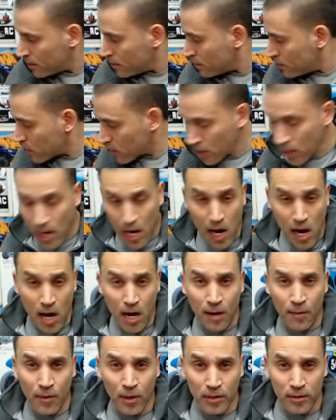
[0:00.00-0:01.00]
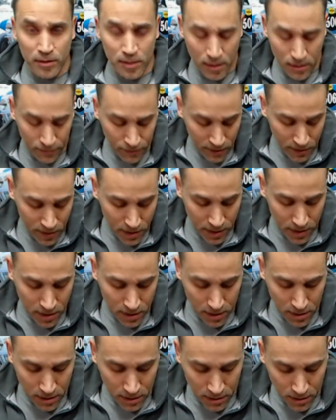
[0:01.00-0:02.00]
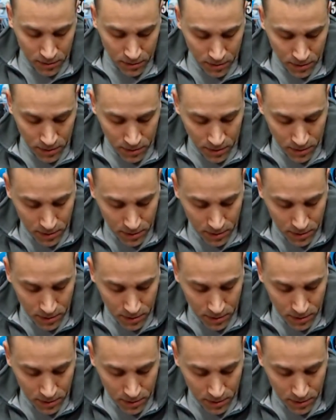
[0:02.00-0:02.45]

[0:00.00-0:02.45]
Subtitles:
What car? What diffs did you do?